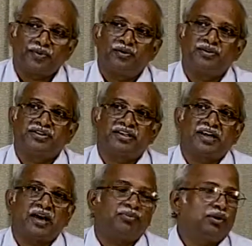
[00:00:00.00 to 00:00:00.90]
which can
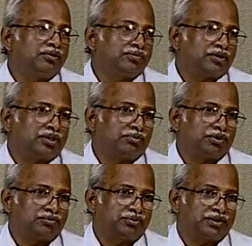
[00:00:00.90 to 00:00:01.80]
tap oil from a number
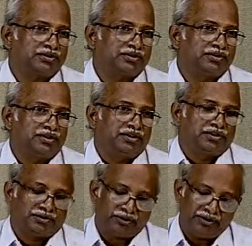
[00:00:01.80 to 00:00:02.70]
of wells.
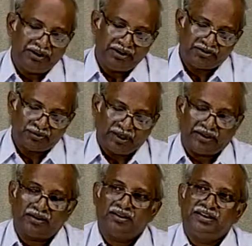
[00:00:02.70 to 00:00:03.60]
So each well
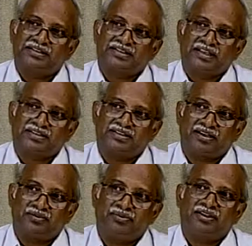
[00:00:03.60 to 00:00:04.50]
is
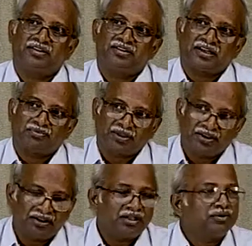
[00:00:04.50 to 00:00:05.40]
tested whether that
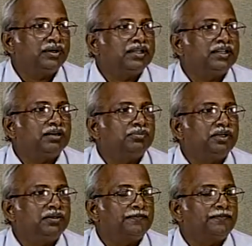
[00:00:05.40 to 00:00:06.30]
particular well can
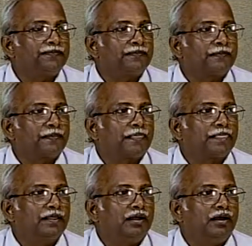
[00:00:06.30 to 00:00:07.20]
be
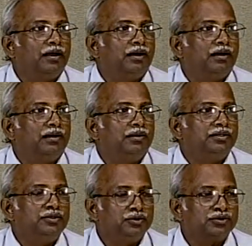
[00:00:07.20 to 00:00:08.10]

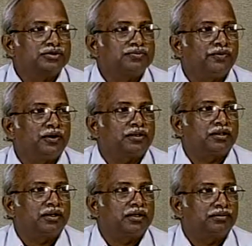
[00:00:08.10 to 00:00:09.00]
used
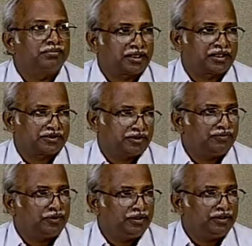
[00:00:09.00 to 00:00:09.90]
for production of
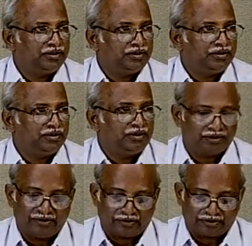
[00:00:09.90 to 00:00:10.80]
oil or
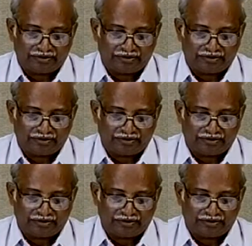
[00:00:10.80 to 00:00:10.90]
not.